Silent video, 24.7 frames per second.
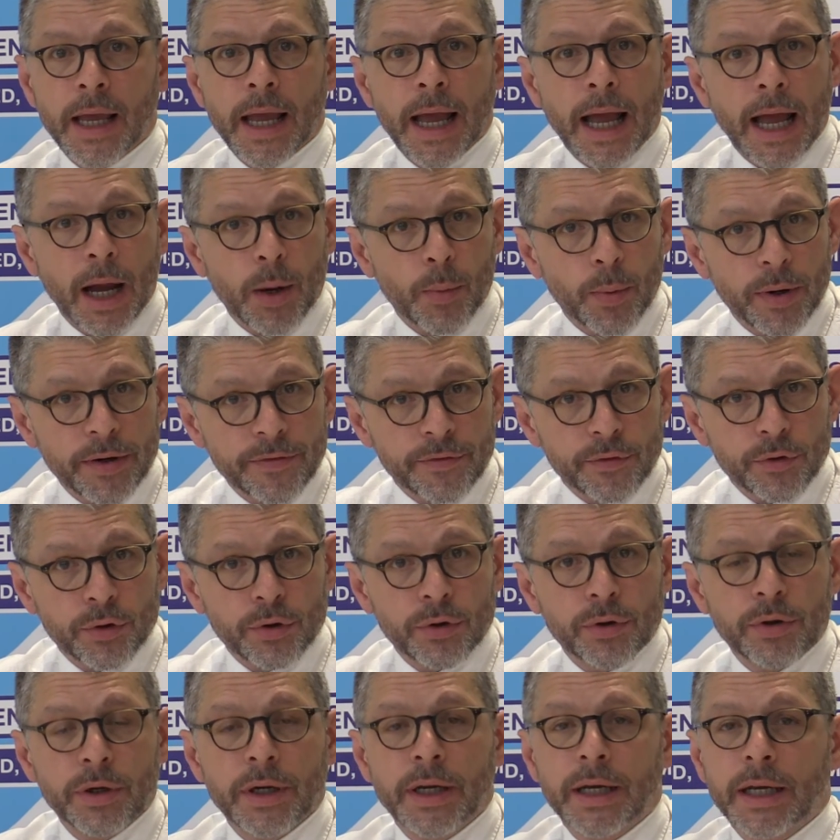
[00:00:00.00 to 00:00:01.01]

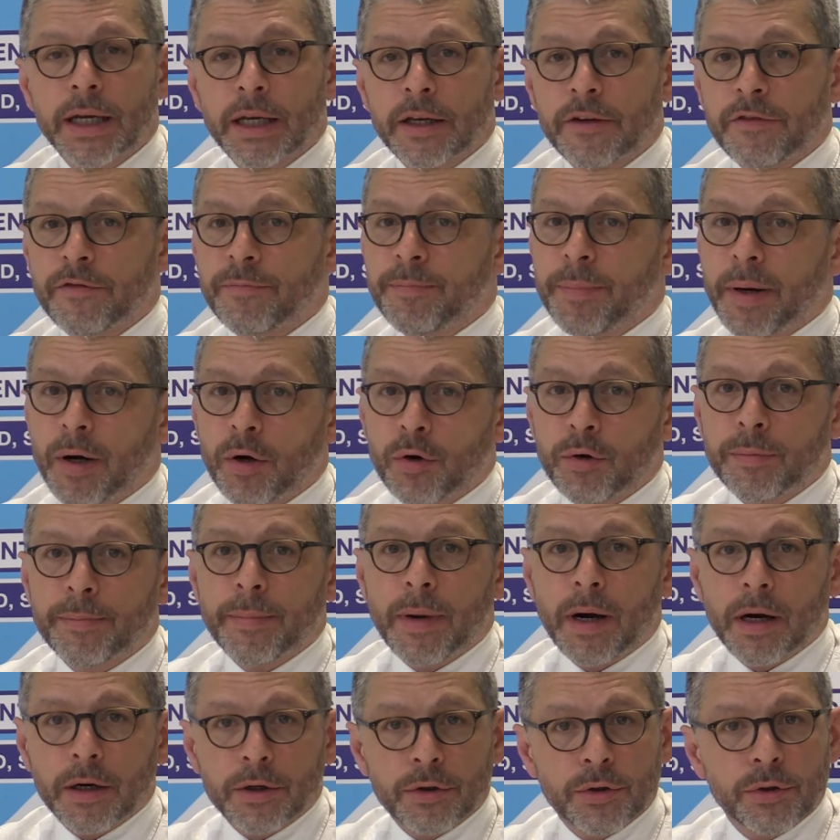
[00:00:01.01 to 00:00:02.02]
However, if
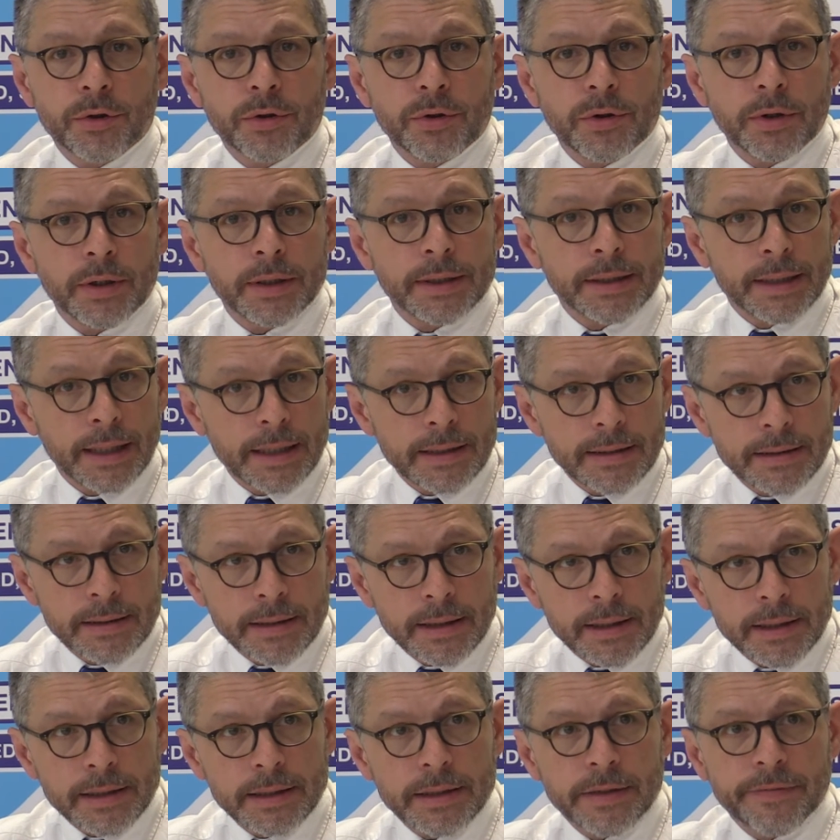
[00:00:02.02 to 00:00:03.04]
biomarker
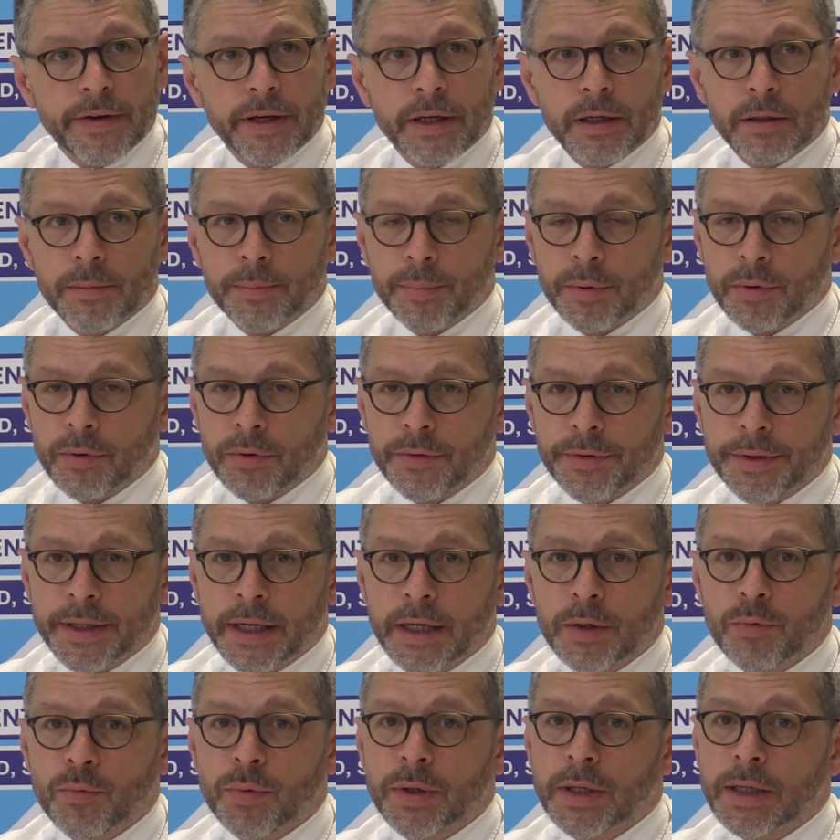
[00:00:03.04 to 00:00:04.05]
testing is available,
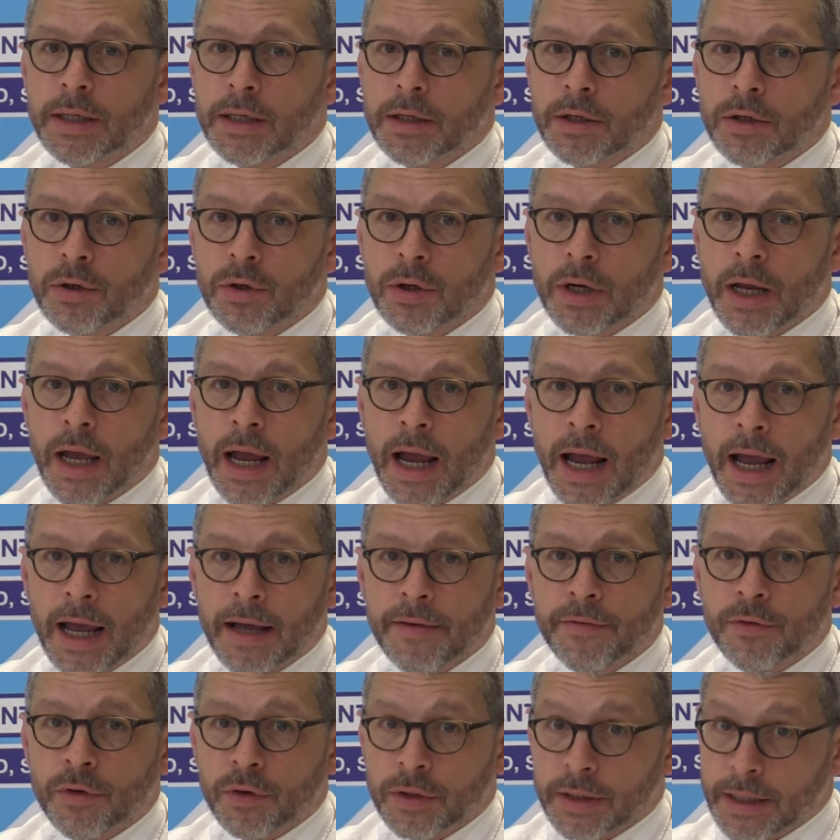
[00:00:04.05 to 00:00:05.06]
then we can
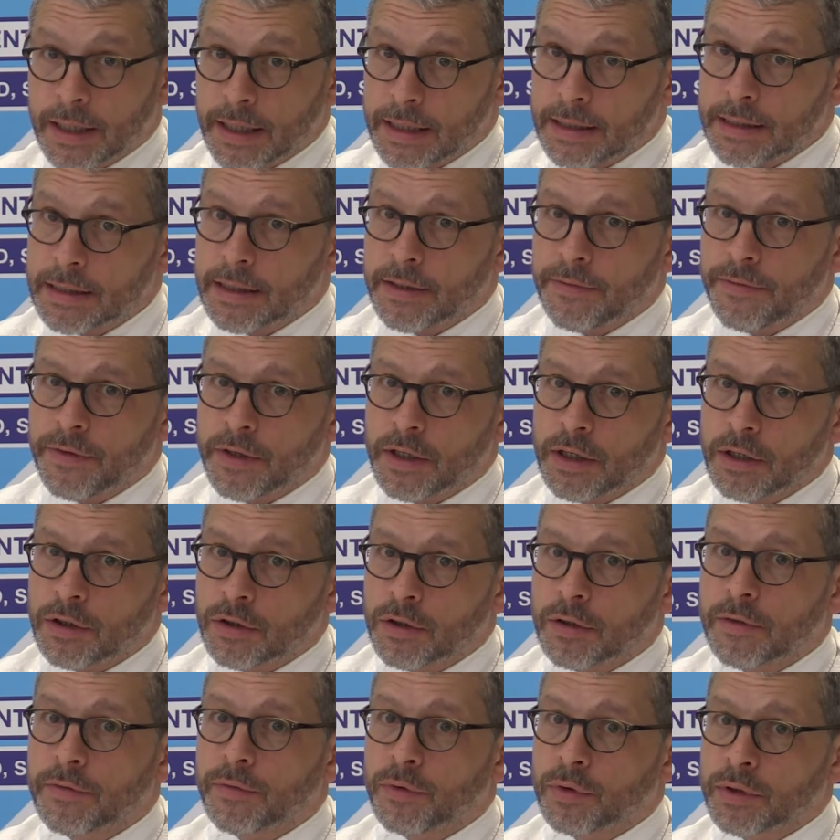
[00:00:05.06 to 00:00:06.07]
have a case
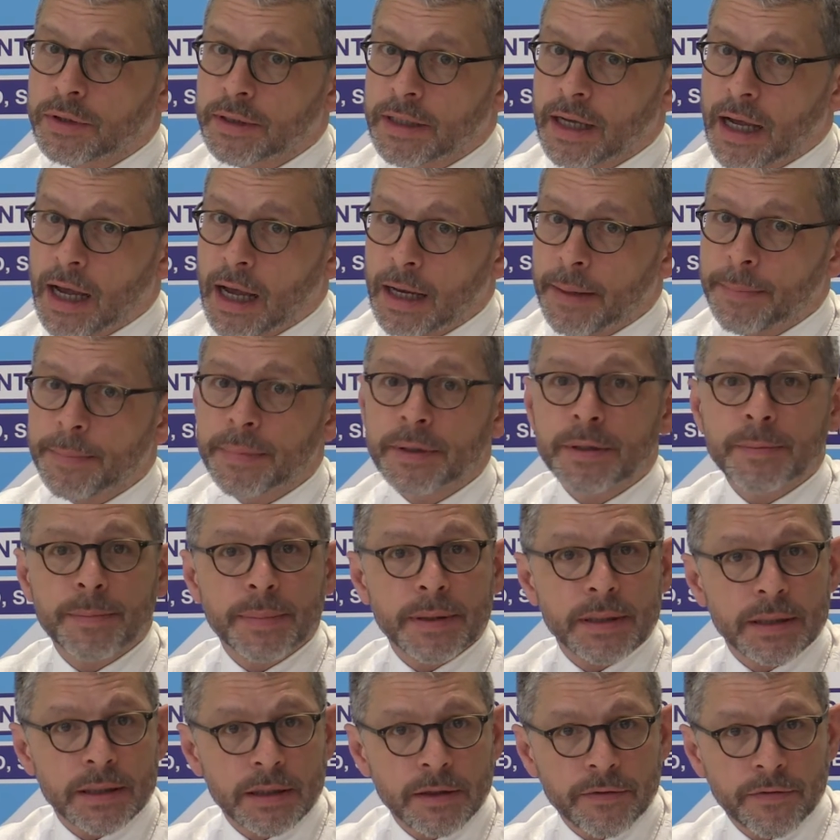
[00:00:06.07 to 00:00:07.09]
definition for type
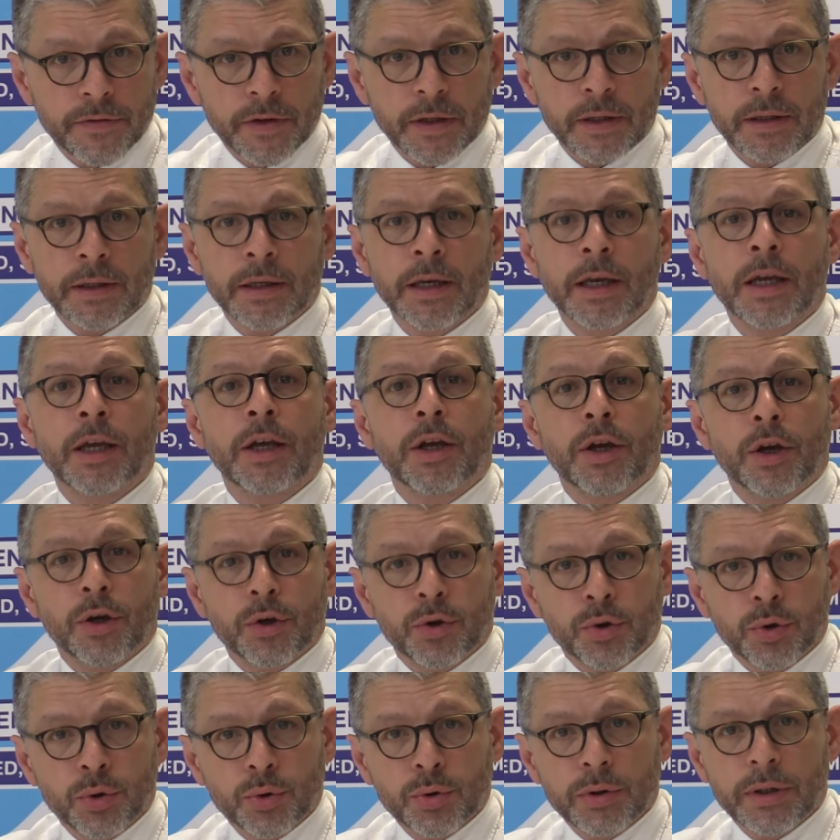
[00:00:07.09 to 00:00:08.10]
specific
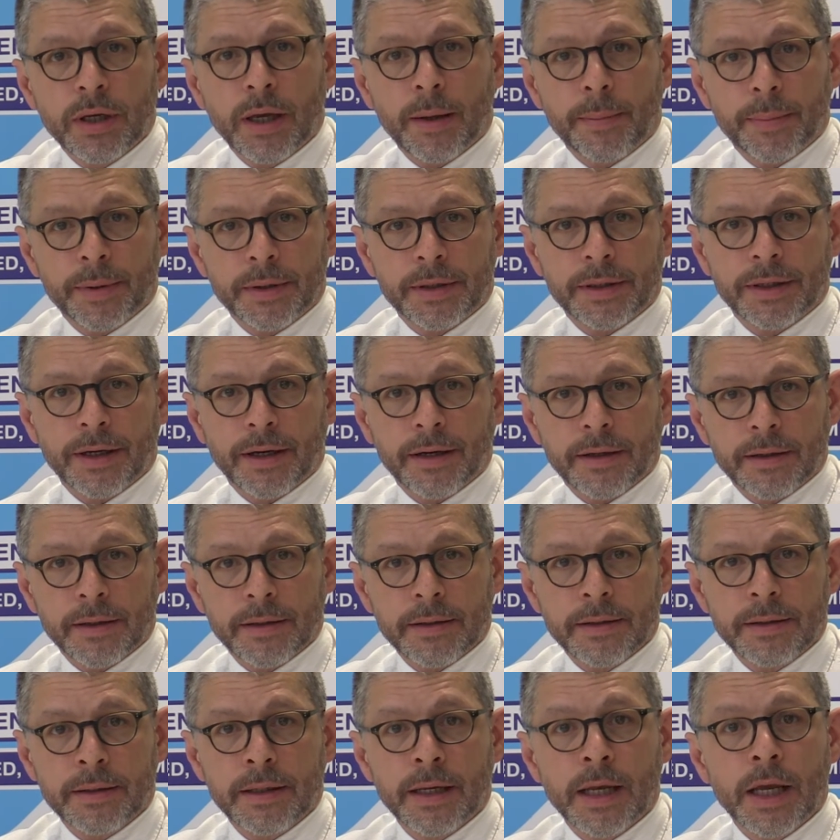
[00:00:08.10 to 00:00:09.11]
acute
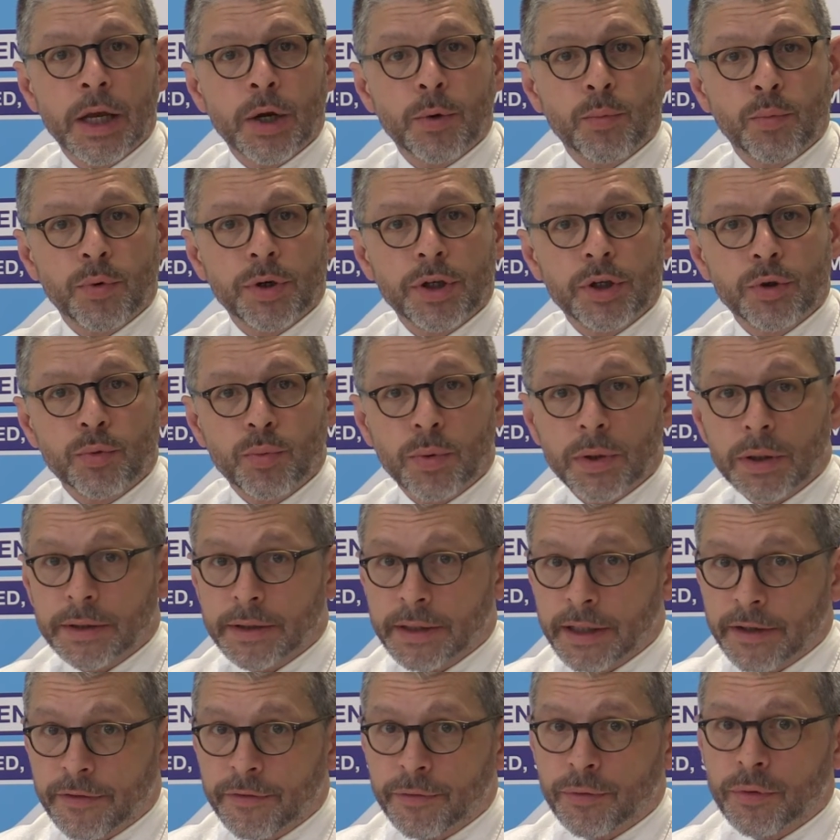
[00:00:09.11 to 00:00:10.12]
hepatitis, which will
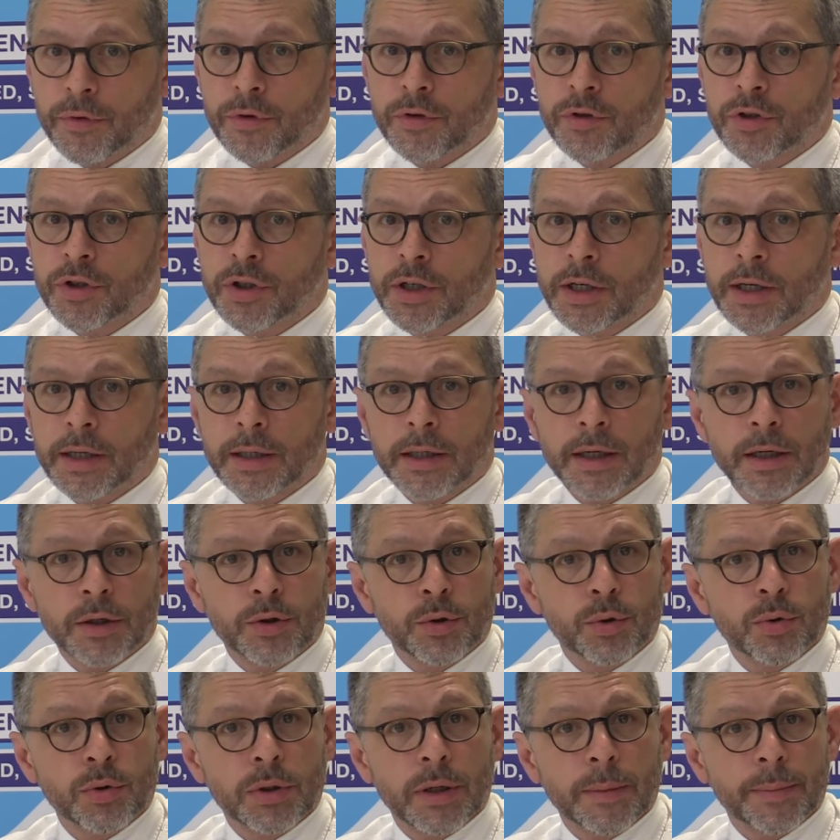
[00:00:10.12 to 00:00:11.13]
differentiate
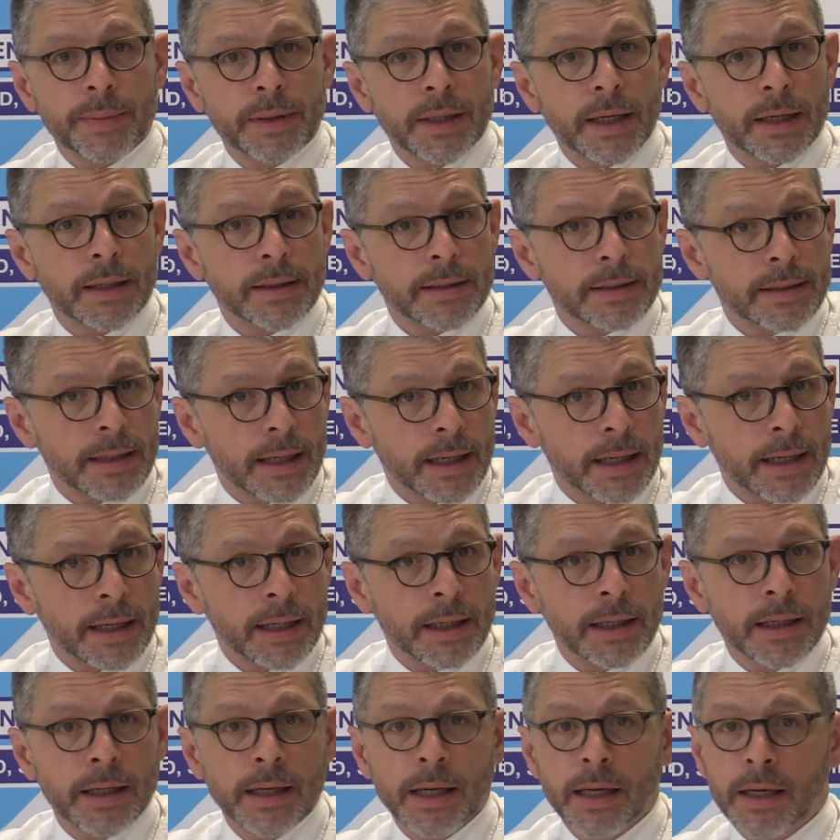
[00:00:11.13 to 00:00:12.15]
acute hepatitis
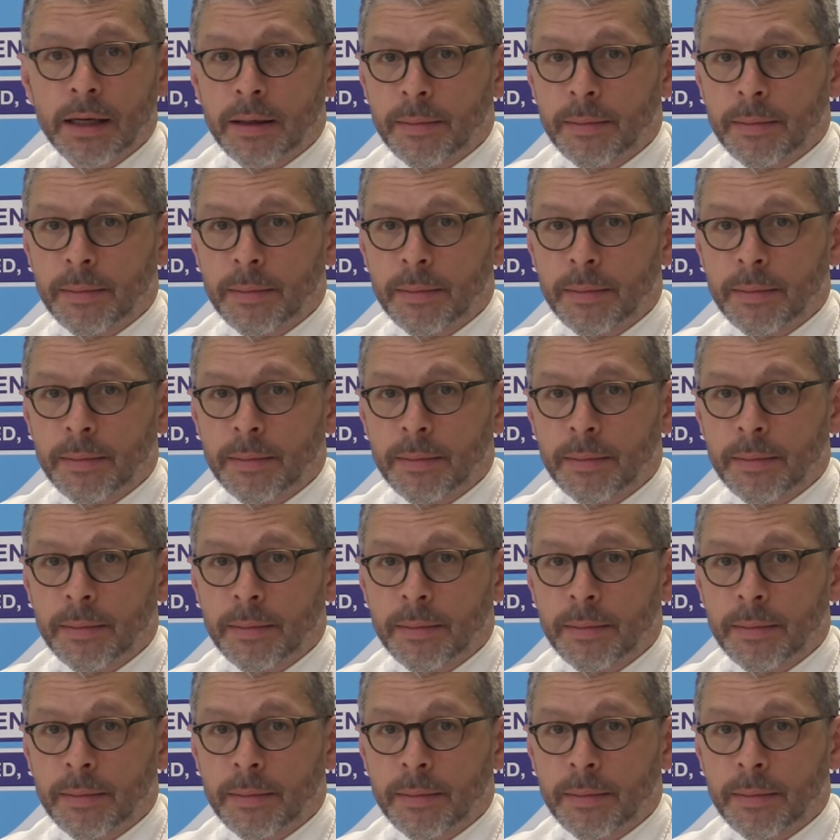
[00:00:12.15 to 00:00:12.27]
A